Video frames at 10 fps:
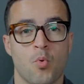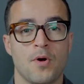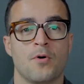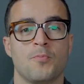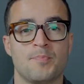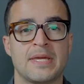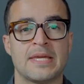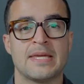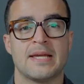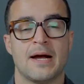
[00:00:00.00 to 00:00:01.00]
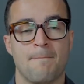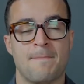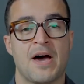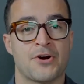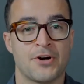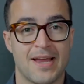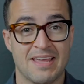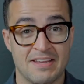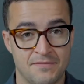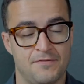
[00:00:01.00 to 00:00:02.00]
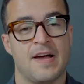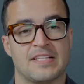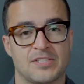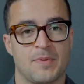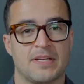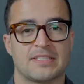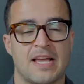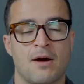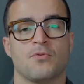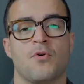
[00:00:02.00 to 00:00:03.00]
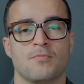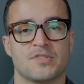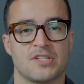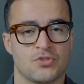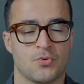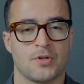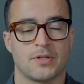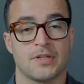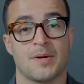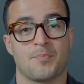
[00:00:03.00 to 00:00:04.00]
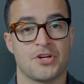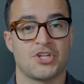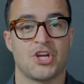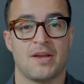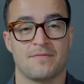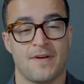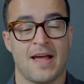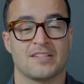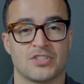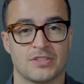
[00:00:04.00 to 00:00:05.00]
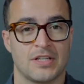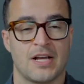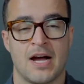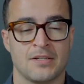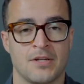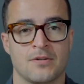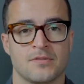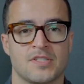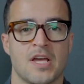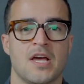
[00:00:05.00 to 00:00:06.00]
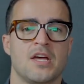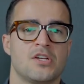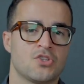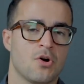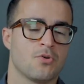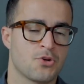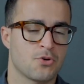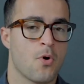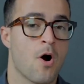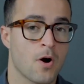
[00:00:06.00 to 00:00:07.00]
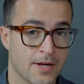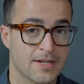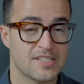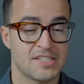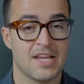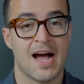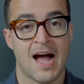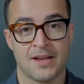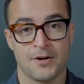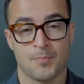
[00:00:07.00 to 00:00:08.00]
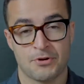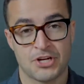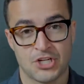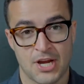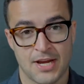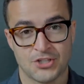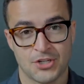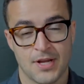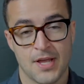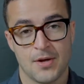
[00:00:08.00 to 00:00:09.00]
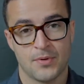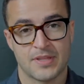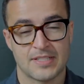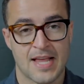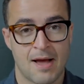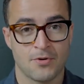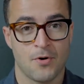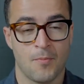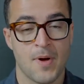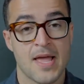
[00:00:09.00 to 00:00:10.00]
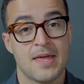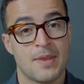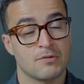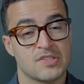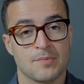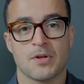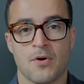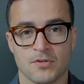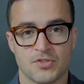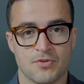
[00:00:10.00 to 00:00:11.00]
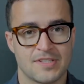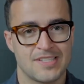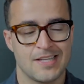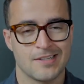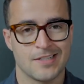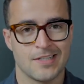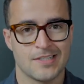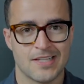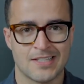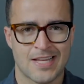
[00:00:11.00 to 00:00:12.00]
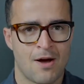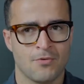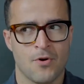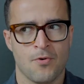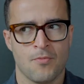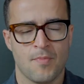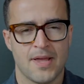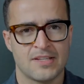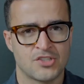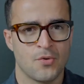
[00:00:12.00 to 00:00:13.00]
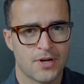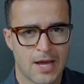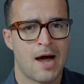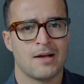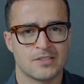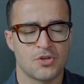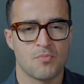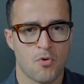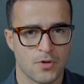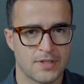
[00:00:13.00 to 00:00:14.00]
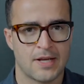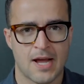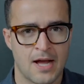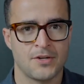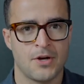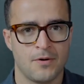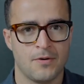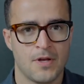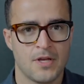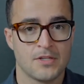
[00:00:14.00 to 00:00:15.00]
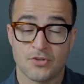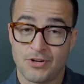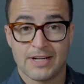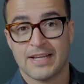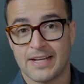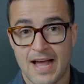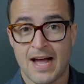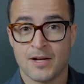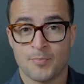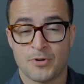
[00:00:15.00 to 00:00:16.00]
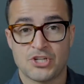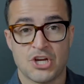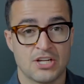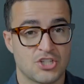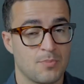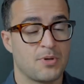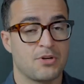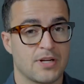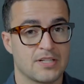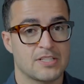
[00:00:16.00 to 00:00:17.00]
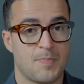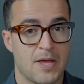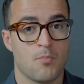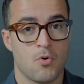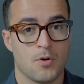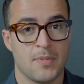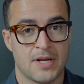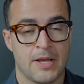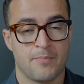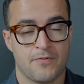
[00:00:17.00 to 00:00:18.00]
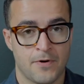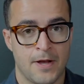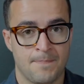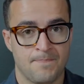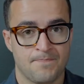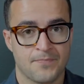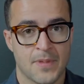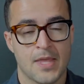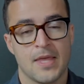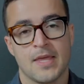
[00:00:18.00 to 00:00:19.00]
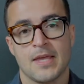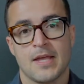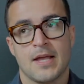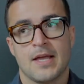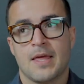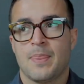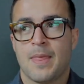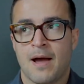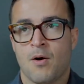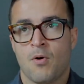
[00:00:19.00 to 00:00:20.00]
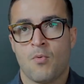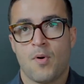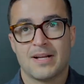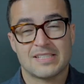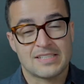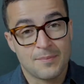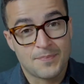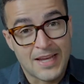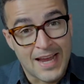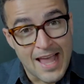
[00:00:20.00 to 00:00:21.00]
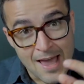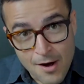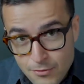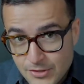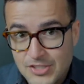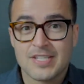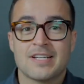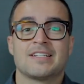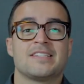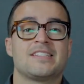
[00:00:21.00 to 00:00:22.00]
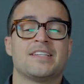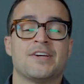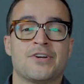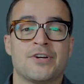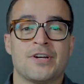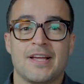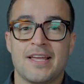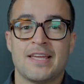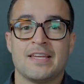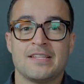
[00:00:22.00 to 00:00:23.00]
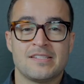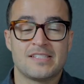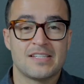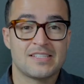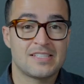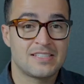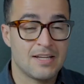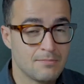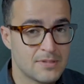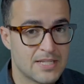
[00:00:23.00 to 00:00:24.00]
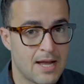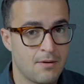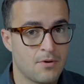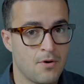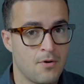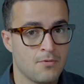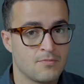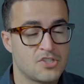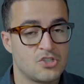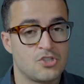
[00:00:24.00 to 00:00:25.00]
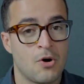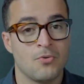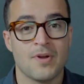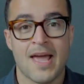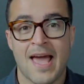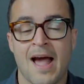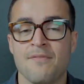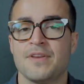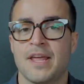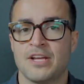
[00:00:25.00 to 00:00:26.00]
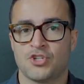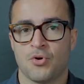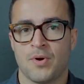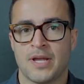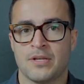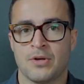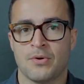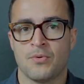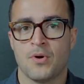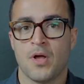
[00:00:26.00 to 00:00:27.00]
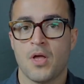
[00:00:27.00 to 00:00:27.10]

will be a better investment. Townhomes historically appreciate faster than condos, so you are going to see a higher appreciation with a townhome. Now, something to also consider is a townhome is going to cost you more than a condo. So you're going to get a higher appreciation, but you're going to spend more money up front. Now, something else to consider is some townhomes don't have an HOA due